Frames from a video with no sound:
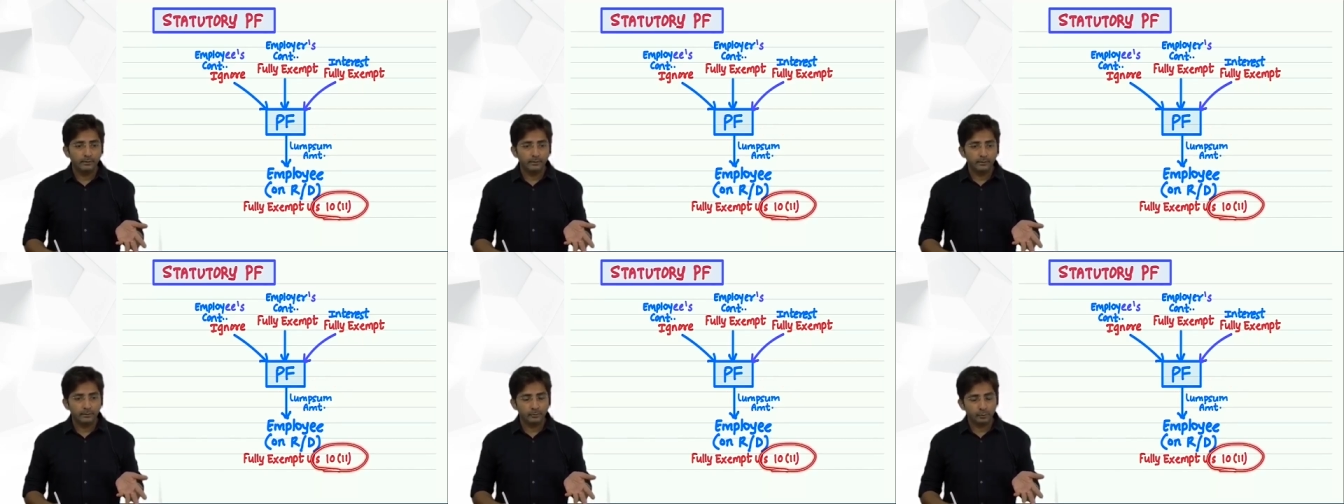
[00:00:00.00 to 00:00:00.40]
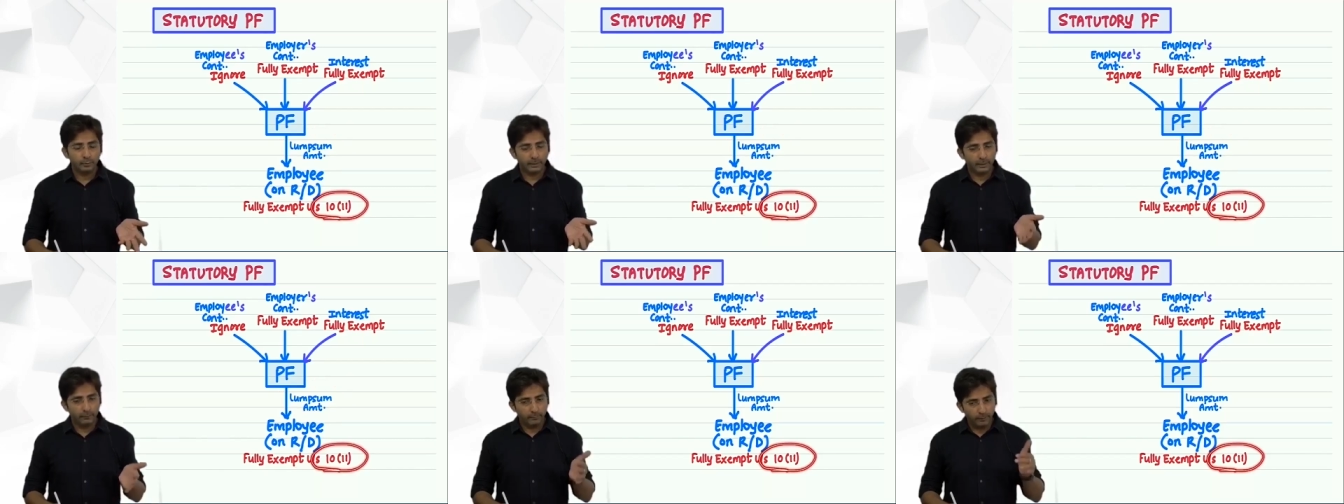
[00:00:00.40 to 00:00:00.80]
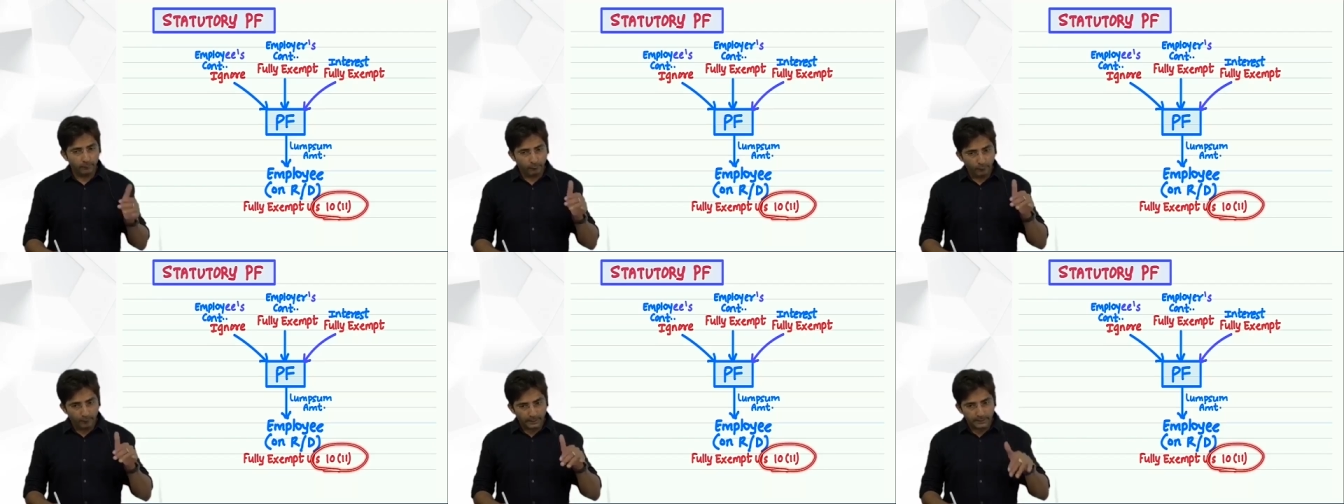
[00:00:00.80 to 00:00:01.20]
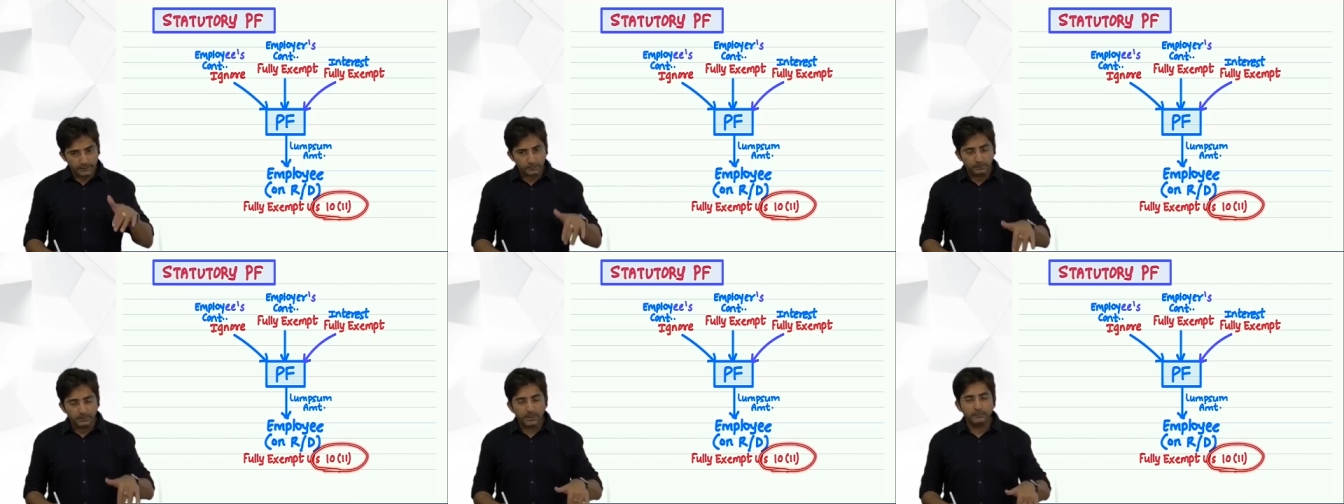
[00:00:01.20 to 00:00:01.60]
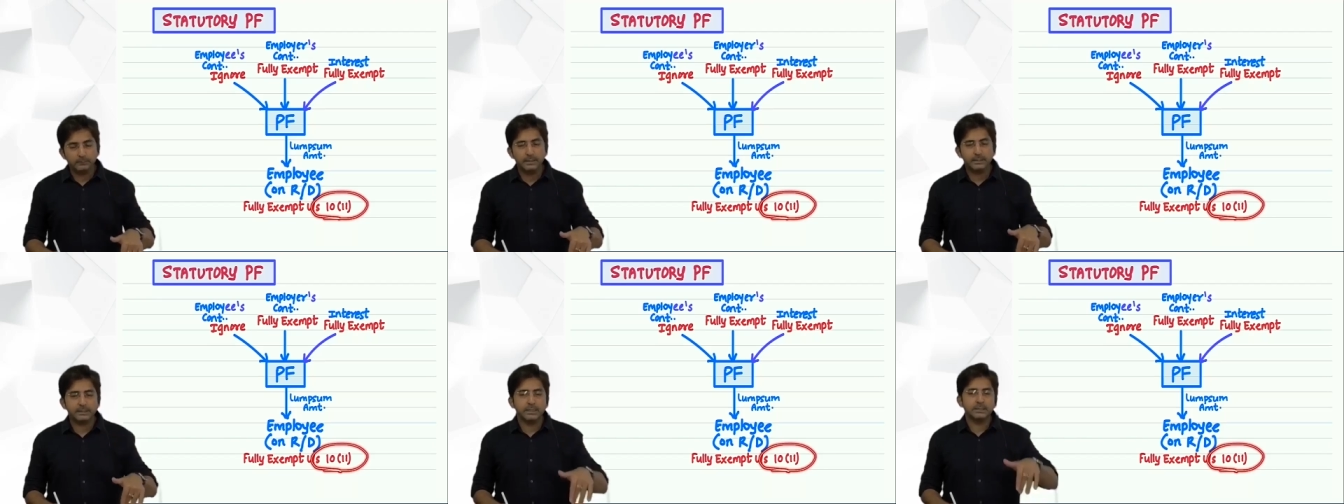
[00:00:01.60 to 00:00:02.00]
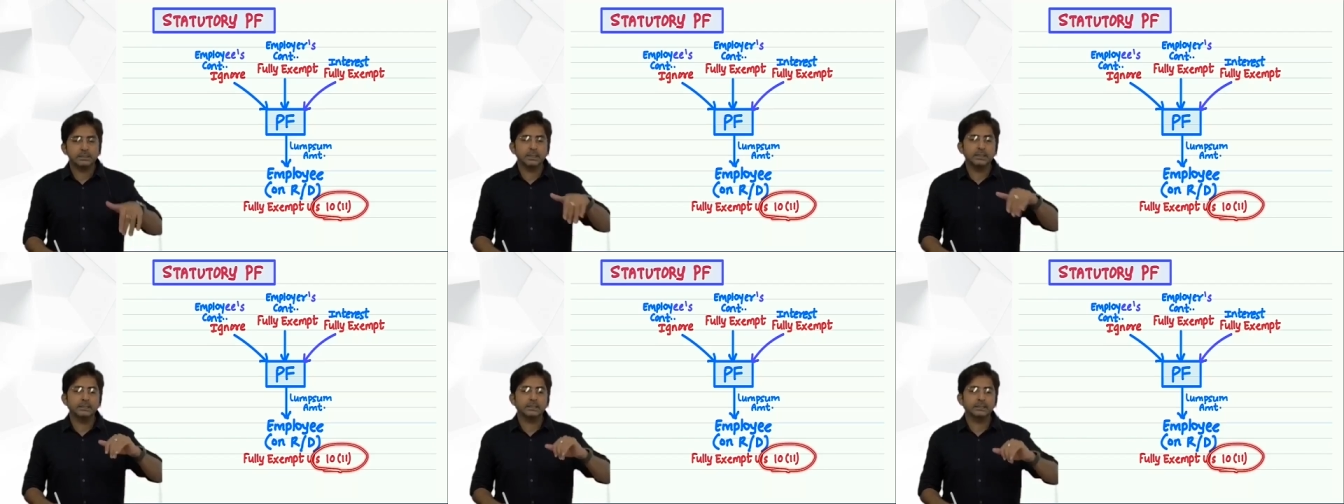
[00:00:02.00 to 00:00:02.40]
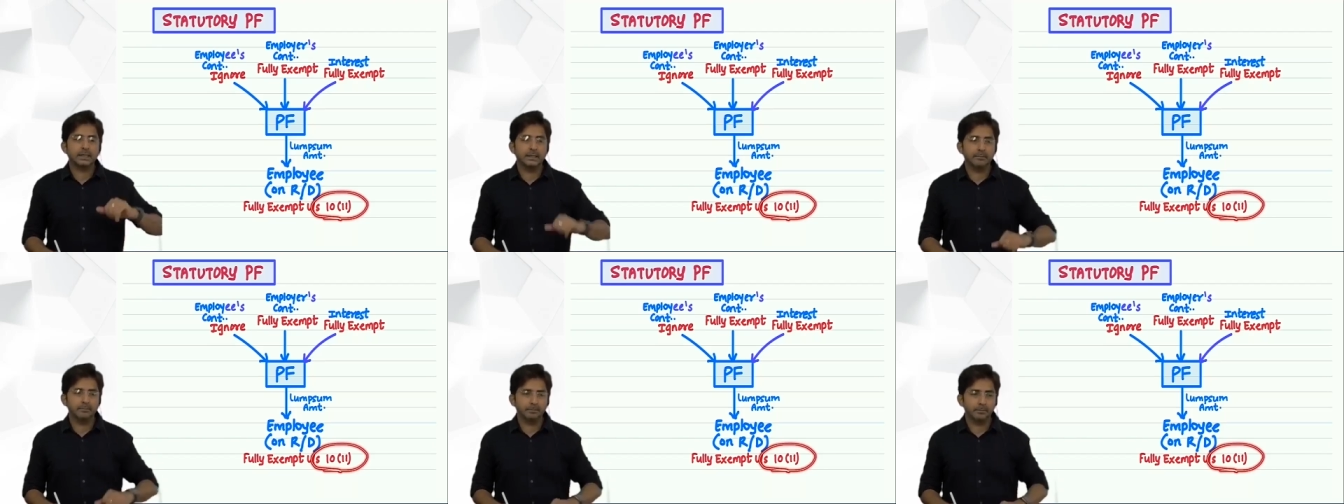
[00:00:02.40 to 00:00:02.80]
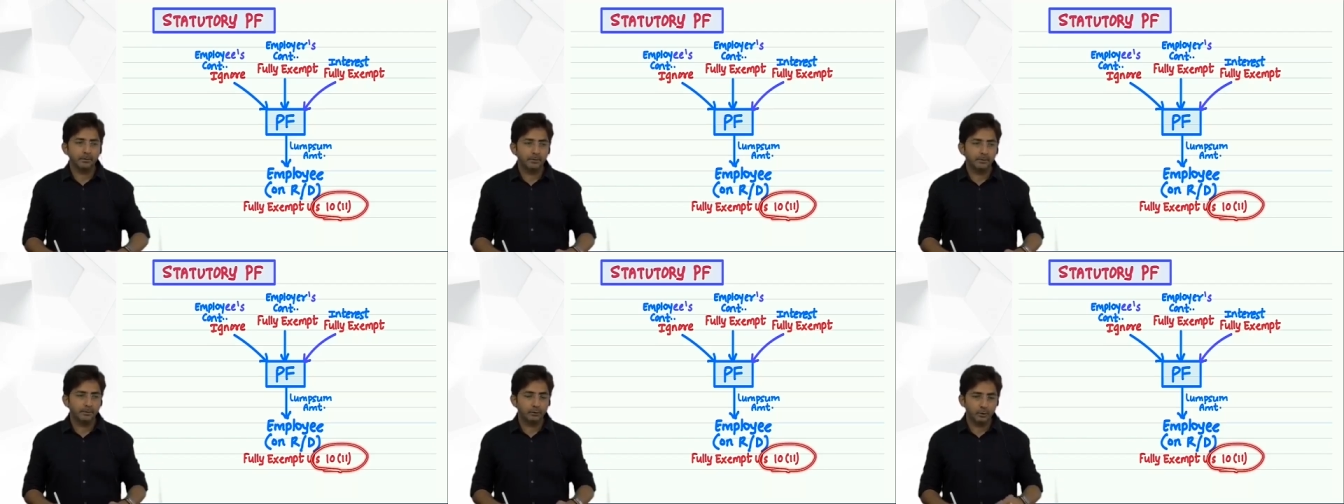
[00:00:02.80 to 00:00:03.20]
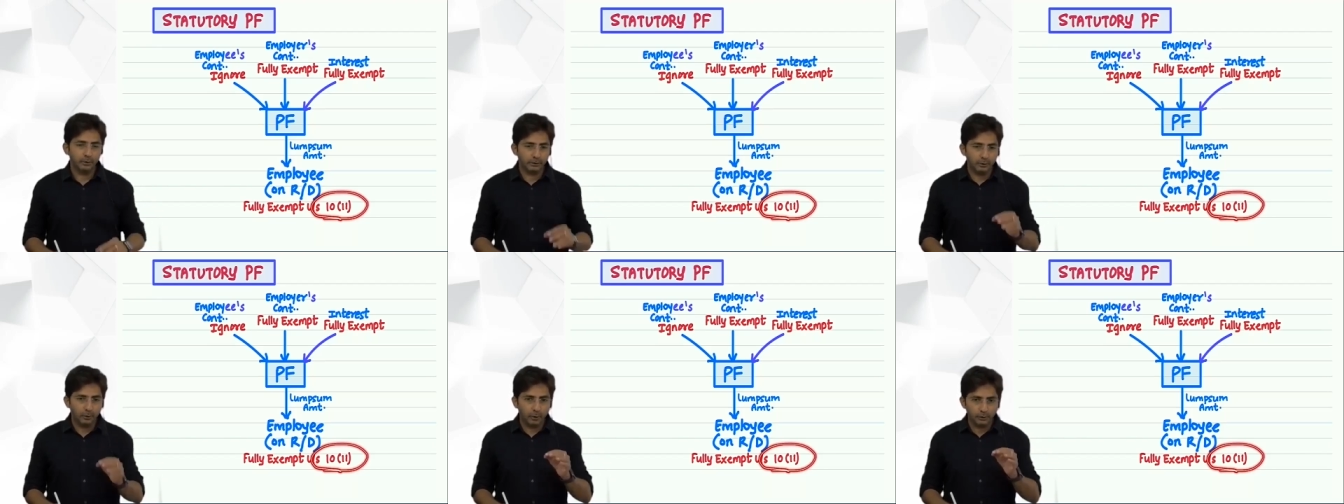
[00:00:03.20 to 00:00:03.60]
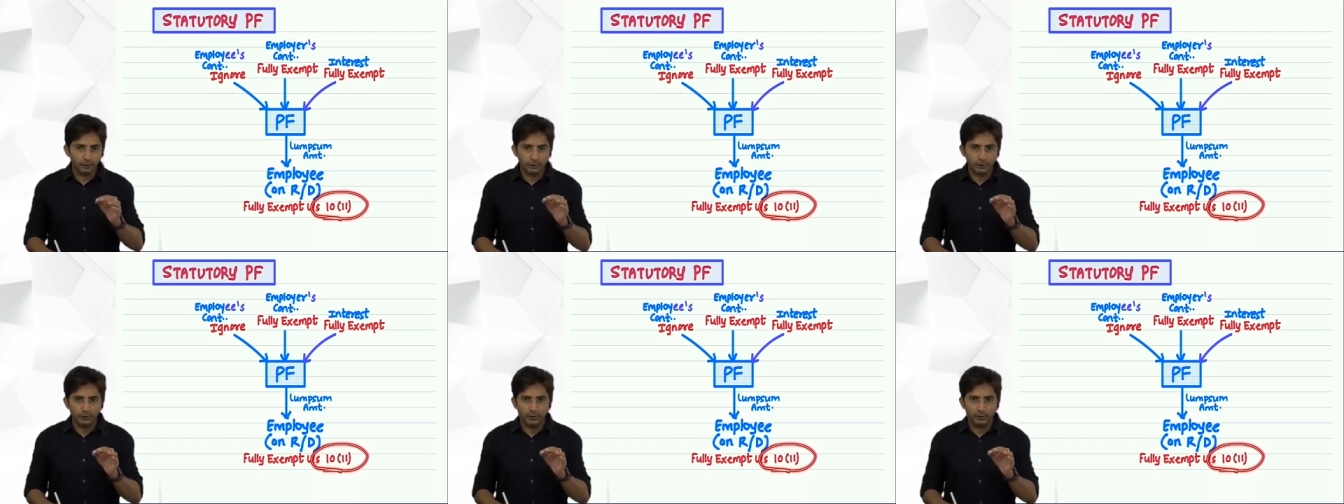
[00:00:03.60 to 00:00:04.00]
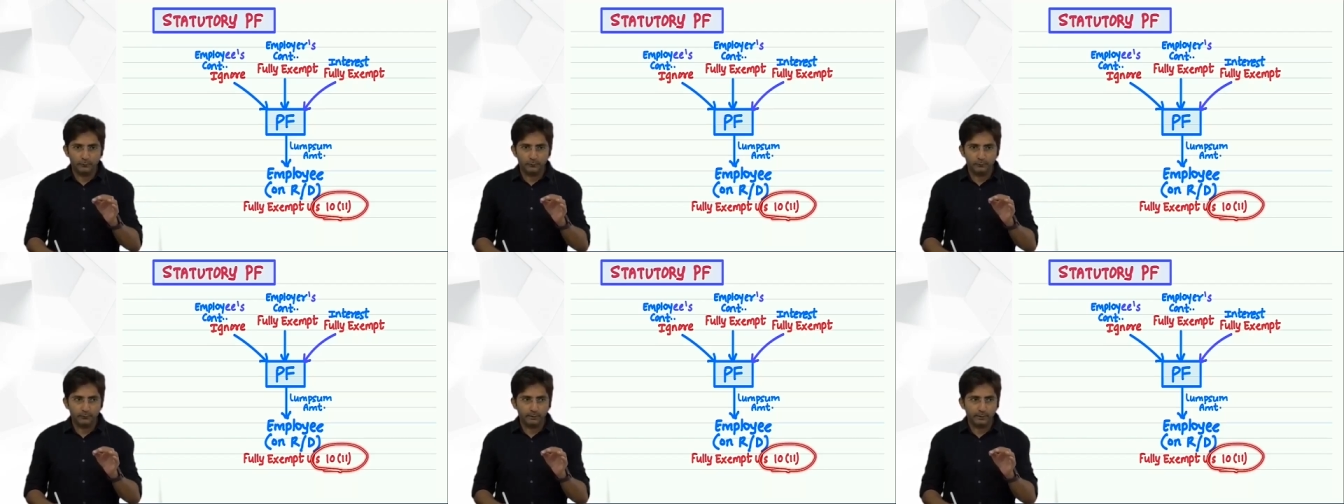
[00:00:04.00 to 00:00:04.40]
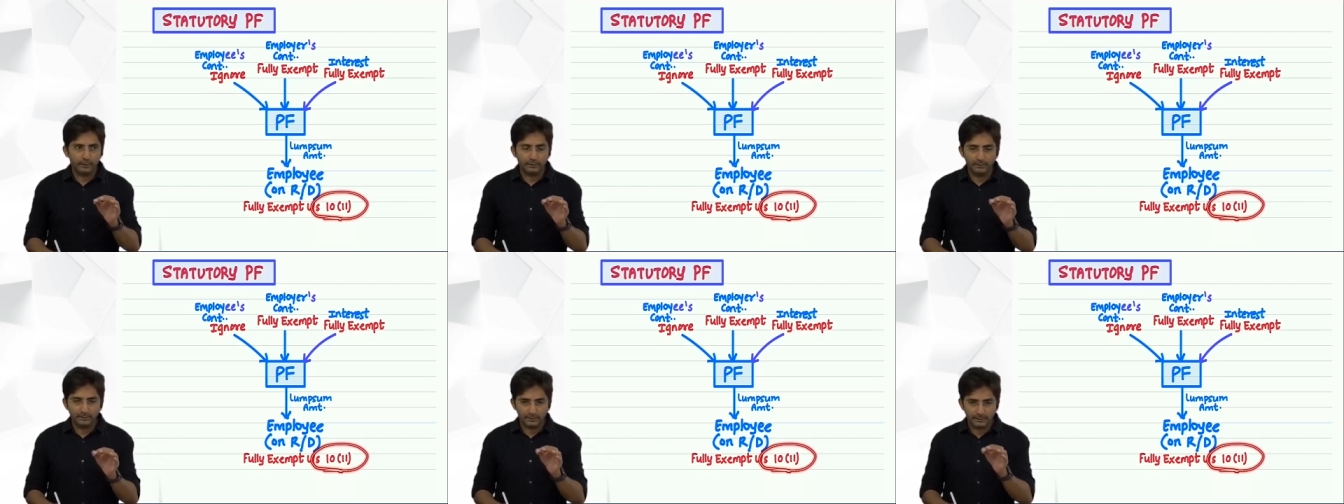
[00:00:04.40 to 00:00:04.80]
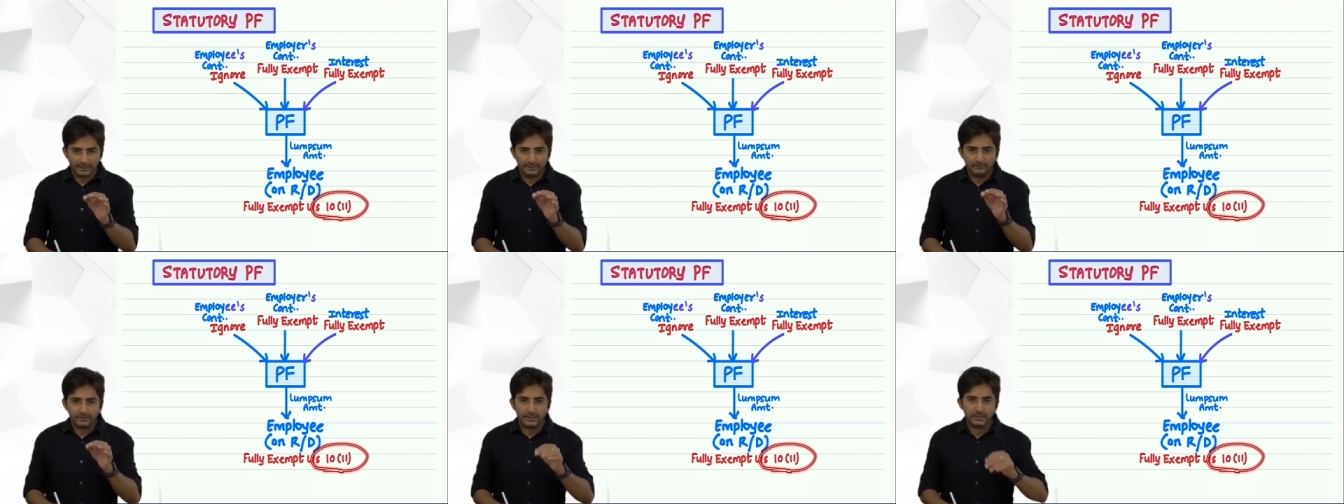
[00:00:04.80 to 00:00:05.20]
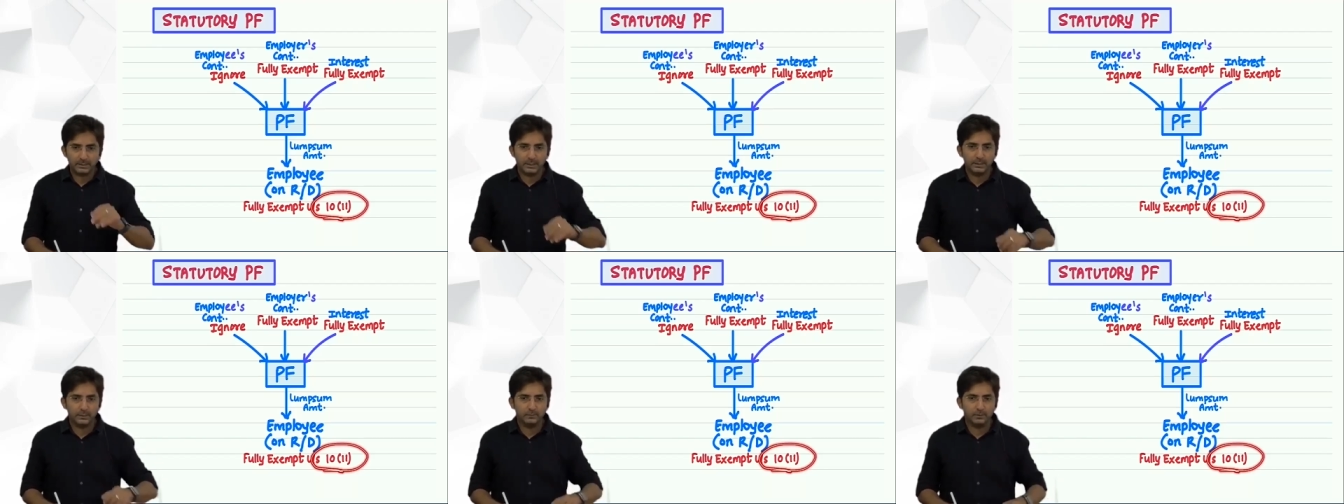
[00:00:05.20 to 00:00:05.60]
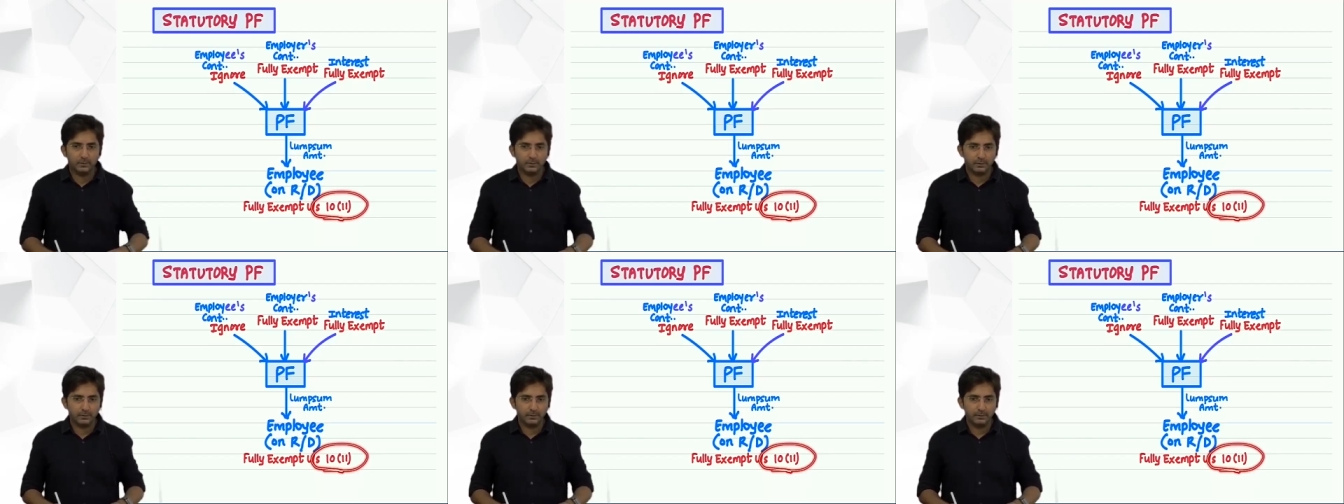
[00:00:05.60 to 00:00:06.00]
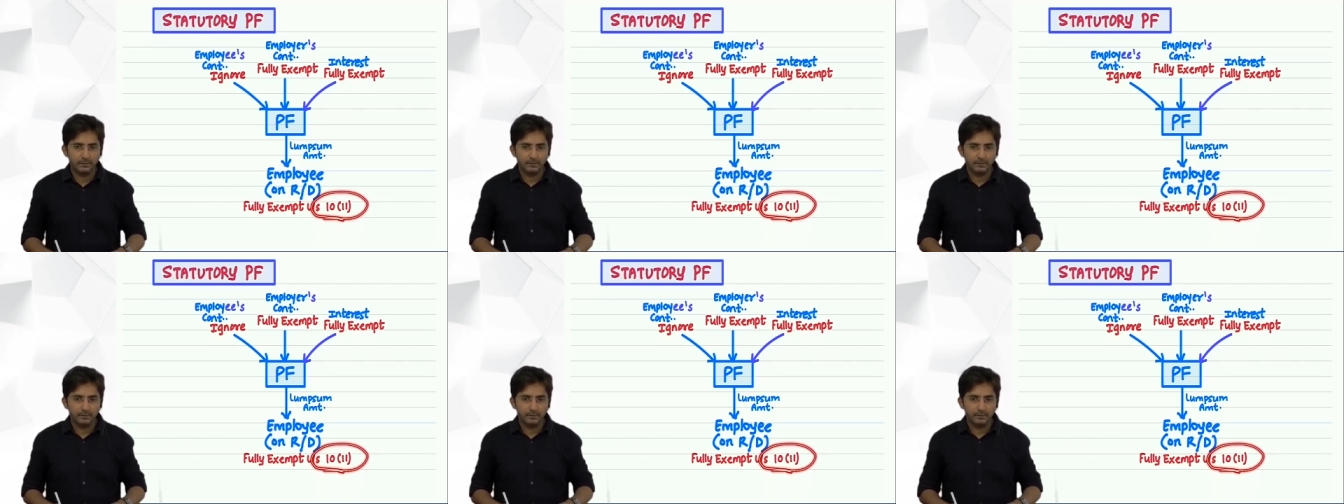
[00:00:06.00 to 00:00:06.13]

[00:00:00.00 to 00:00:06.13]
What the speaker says: So even for SPF, the section is same. You know the logic of same section is what?